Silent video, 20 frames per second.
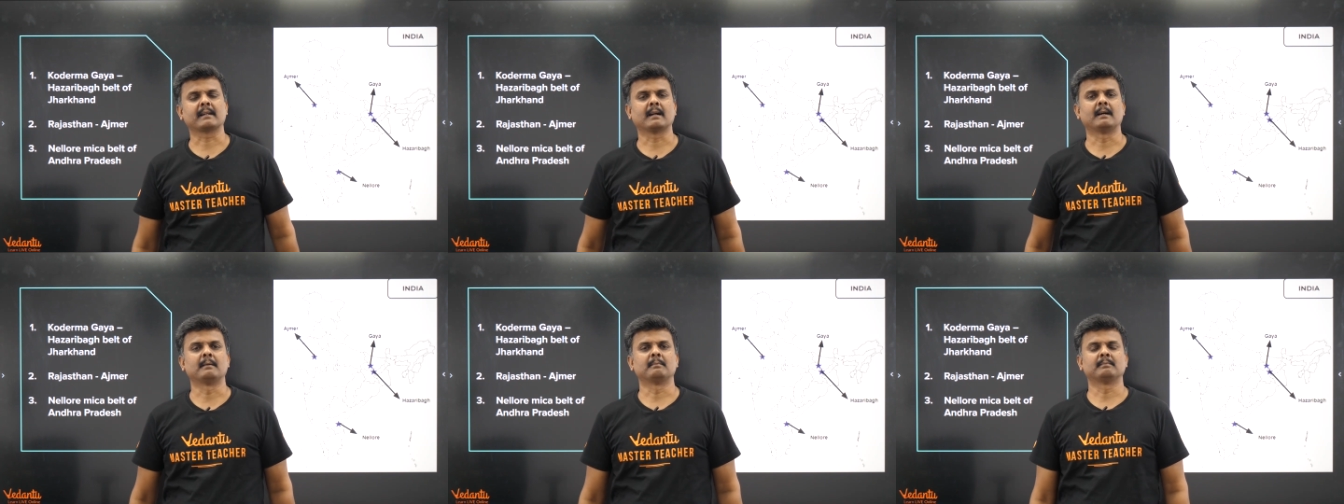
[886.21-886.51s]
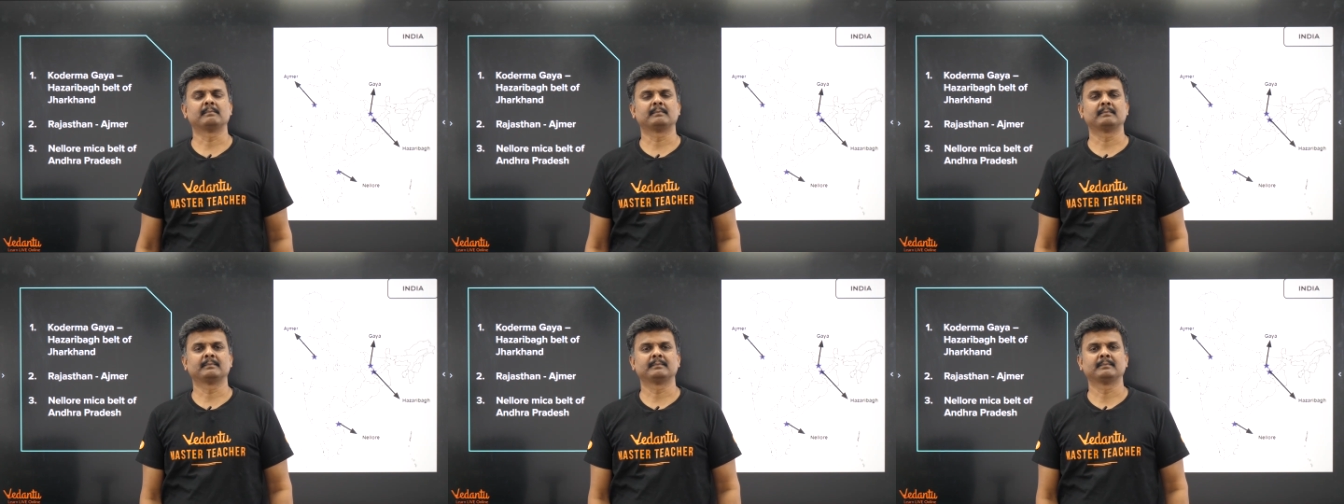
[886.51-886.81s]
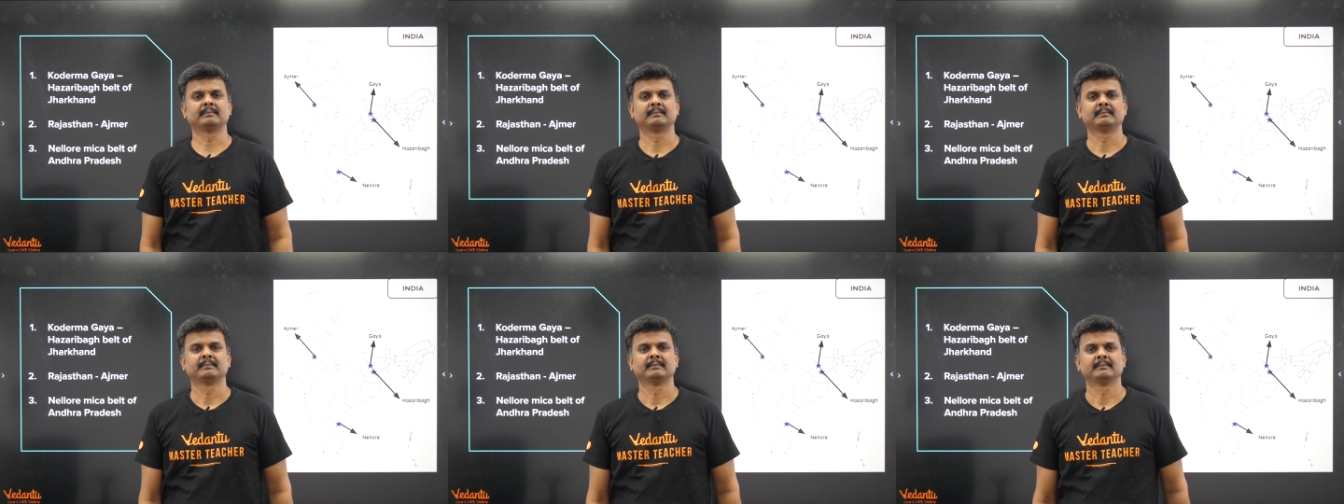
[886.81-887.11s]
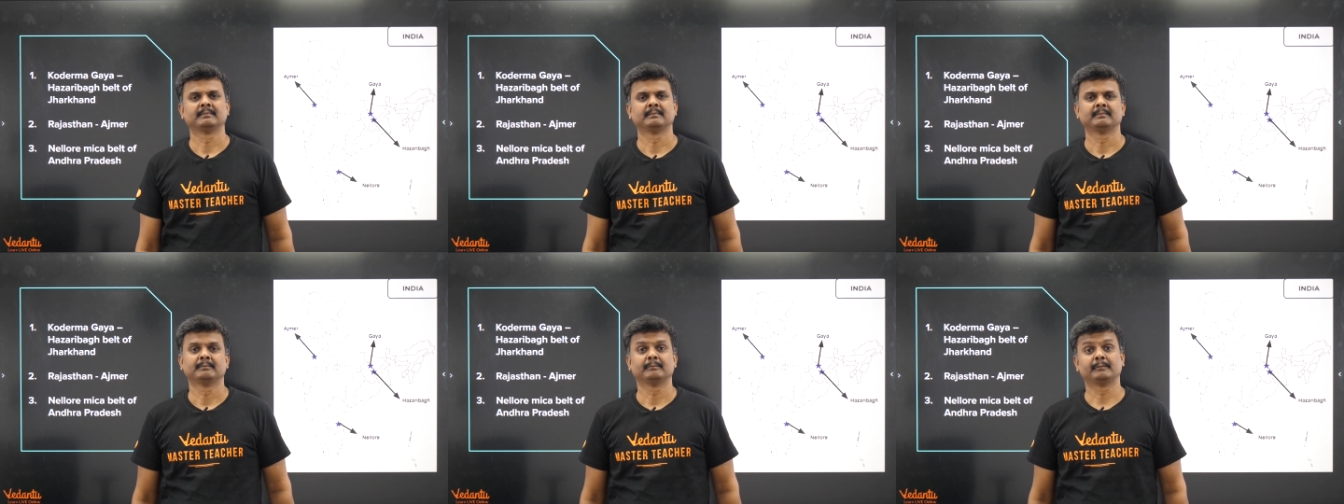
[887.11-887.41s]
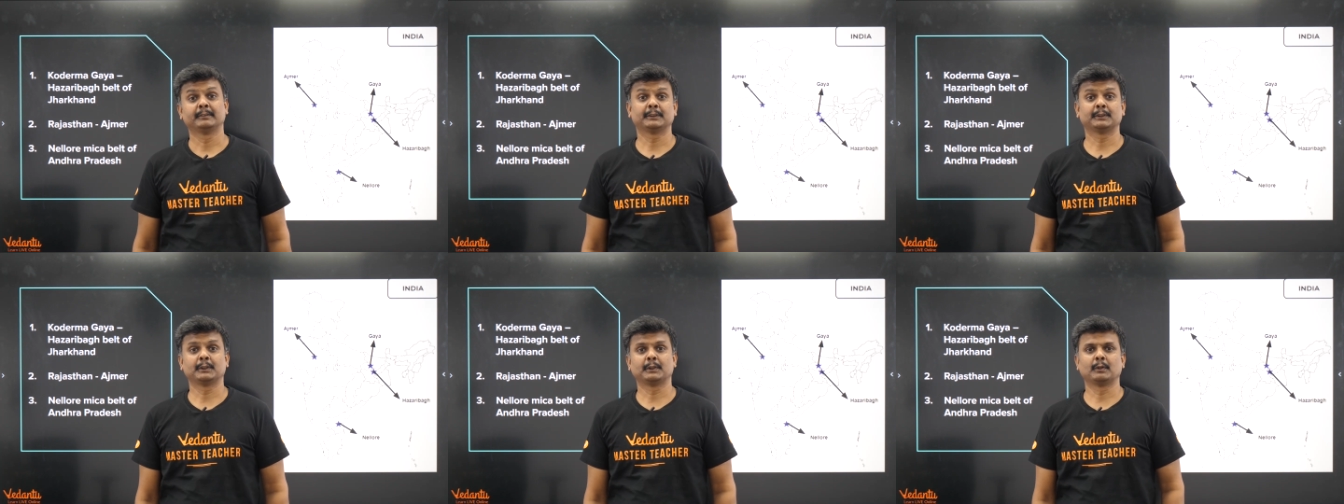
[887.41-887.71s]
come?
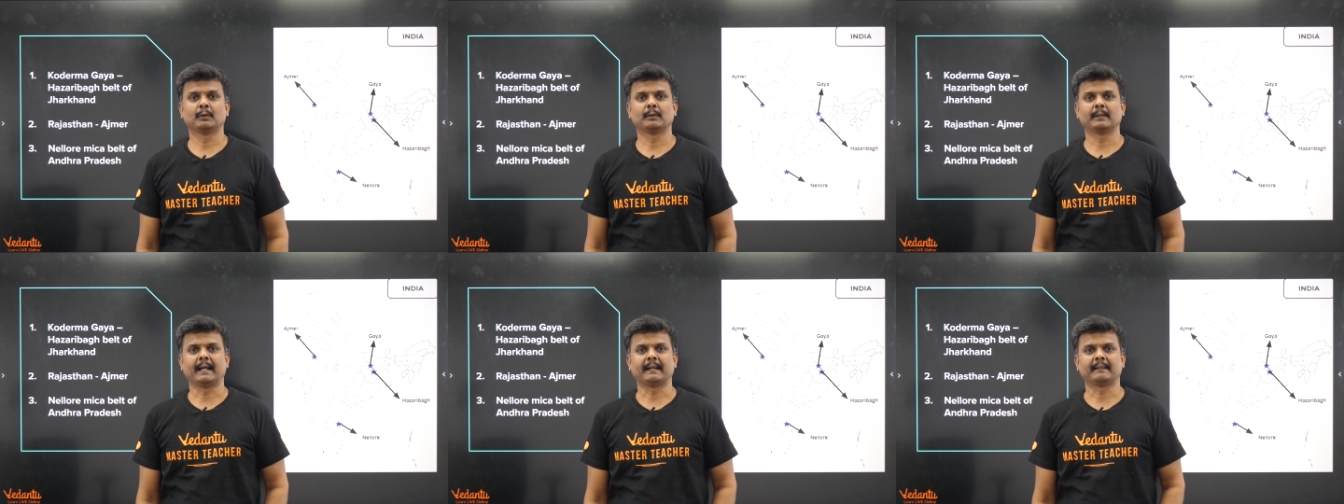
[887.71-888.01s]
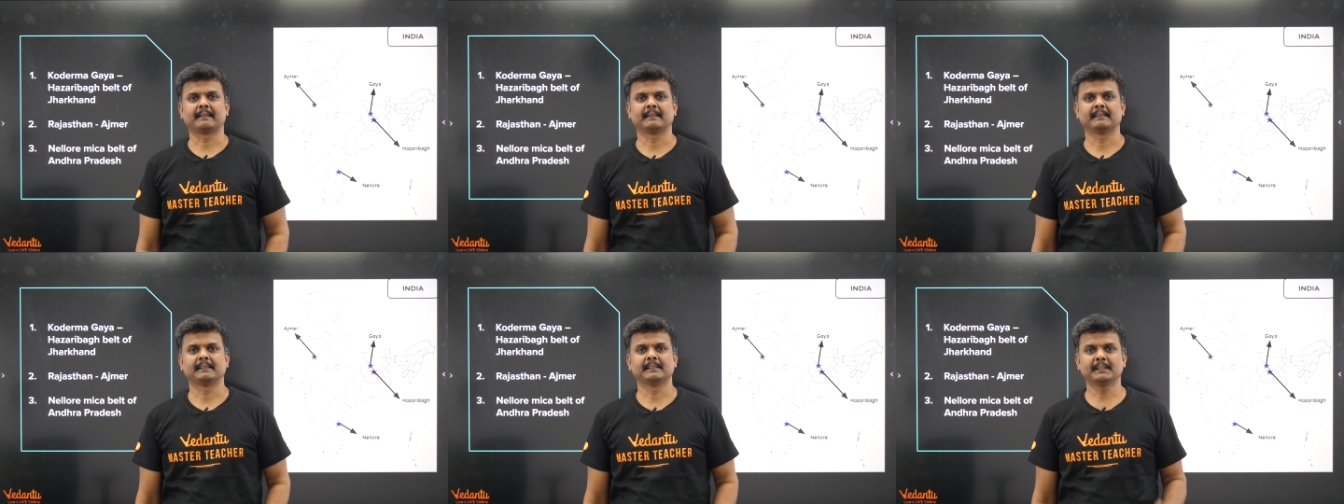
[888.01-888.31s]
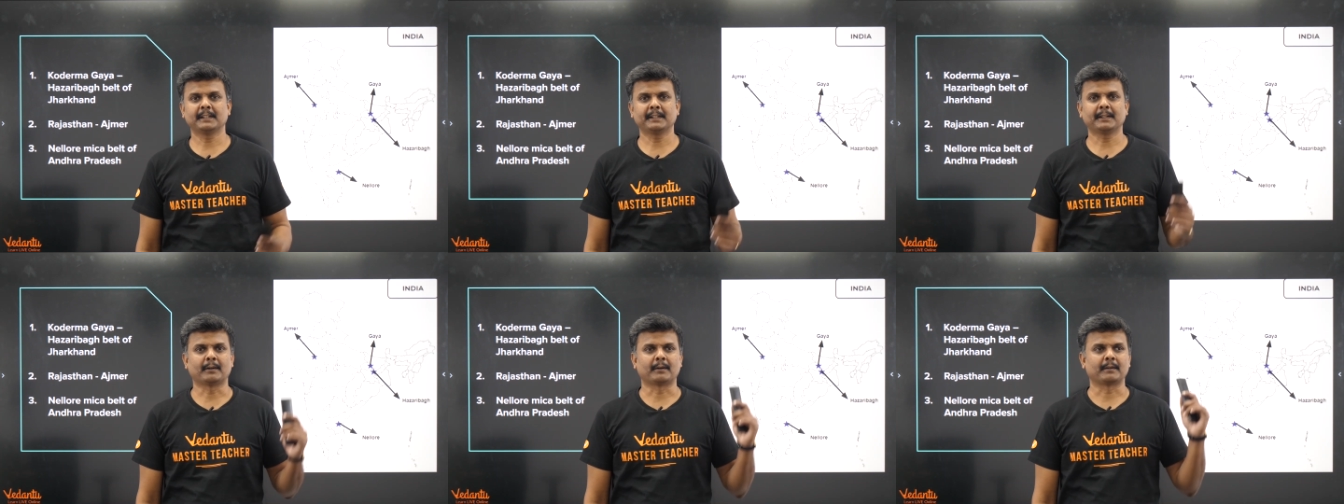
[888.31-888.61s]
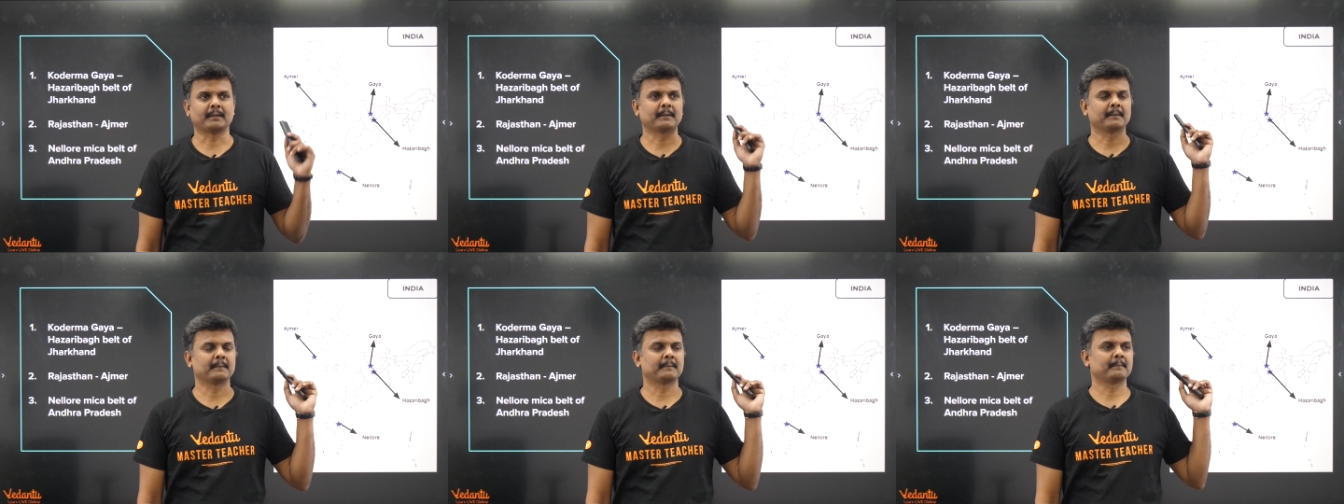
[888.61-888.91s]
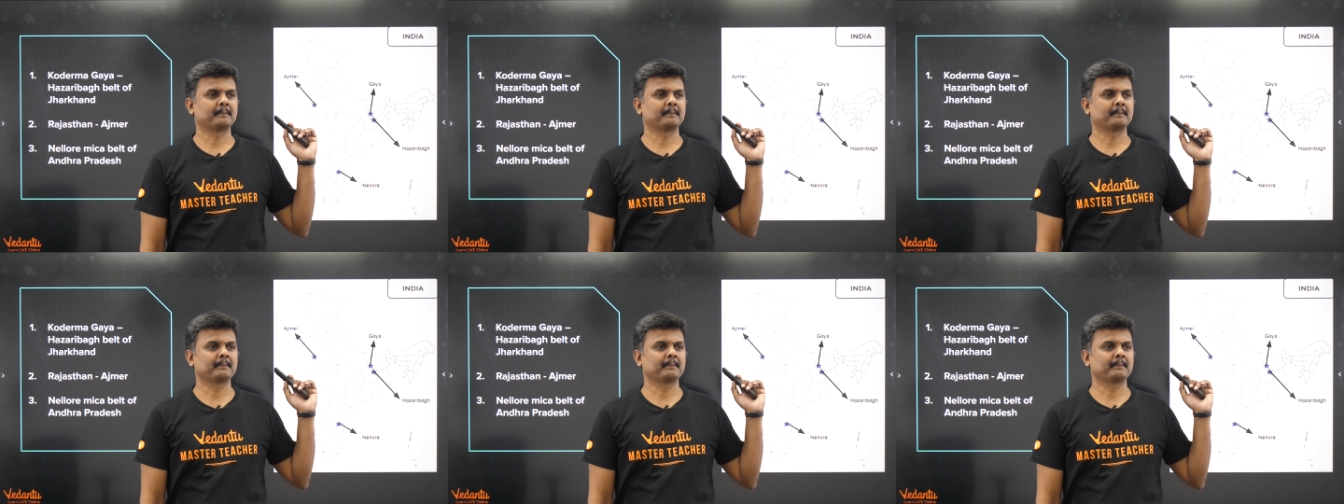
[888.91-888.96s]
We should know that, is it not?